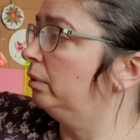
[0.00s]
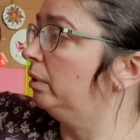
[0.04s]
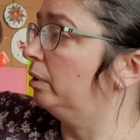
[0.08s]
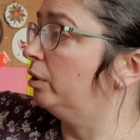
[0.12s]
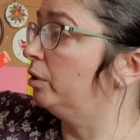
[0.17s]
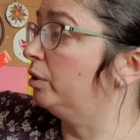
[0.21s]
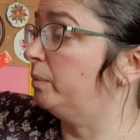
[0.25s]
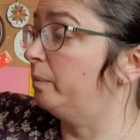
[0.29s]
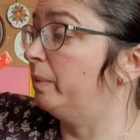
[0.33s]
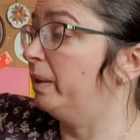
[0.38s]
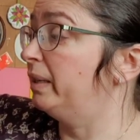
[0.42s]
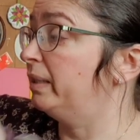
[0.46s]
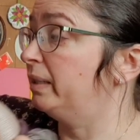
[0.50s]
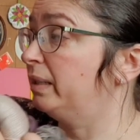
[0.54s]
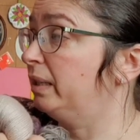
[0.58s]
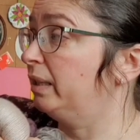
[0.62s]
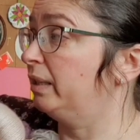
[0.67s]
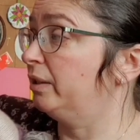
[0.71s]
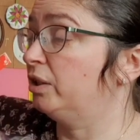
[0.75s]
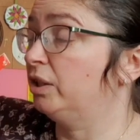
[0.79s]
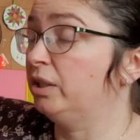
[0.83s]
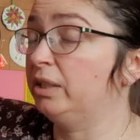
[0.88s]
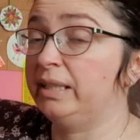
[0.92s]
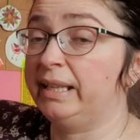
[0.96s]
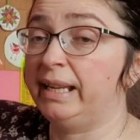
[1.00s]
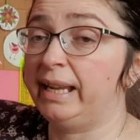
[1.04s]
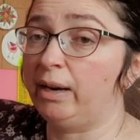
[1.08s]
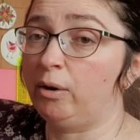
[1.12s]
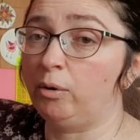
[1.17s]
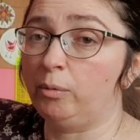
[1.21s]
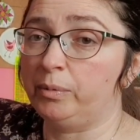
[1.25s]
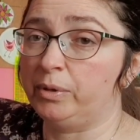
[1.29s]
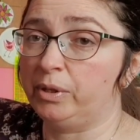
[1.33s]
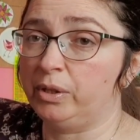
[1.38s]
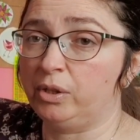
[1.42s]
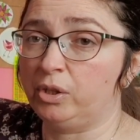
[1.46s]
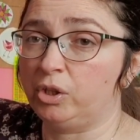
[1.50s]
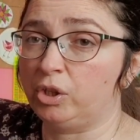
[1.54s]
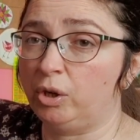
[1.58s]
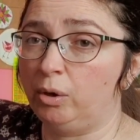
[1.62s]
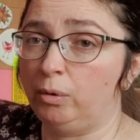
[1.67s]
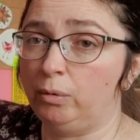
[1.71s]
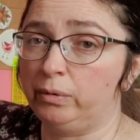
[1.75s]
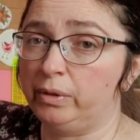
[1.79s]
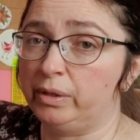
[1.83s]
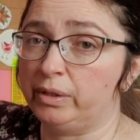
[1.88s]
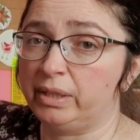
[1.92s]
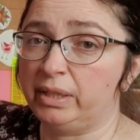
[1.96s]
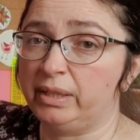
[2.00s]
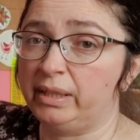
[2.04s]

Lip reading: Because basically to get up to the shoulders,